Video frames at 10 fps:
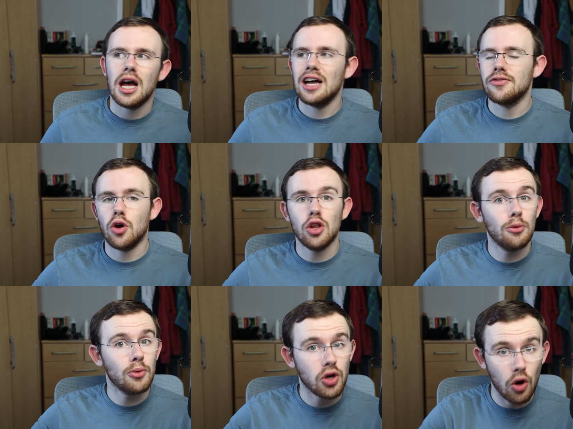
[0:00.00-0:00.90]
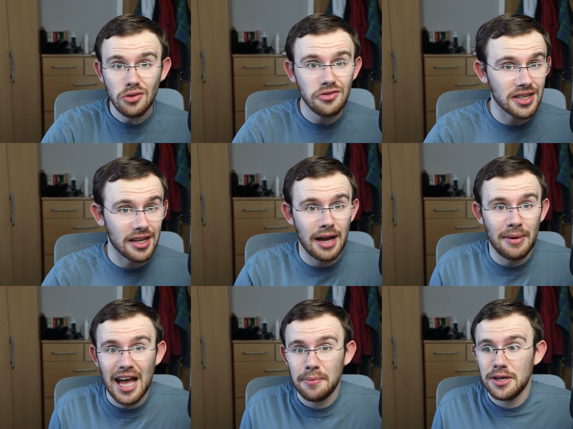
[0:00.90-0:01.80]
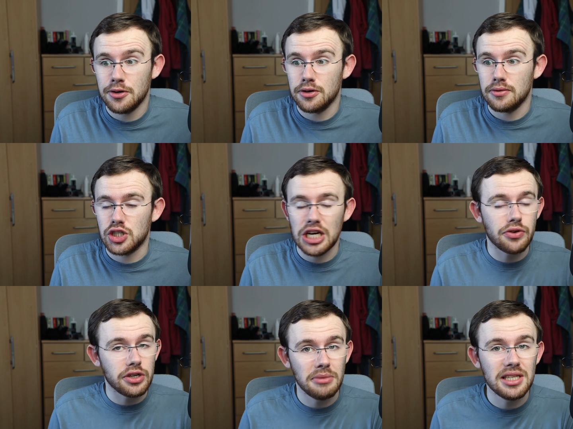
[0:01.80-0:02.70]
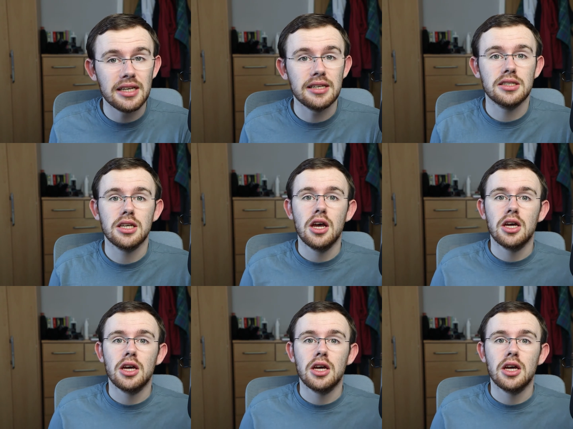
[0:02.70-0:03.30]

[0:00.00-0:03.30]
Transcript: I've got a lot more confident. I'm happier chairing meetings,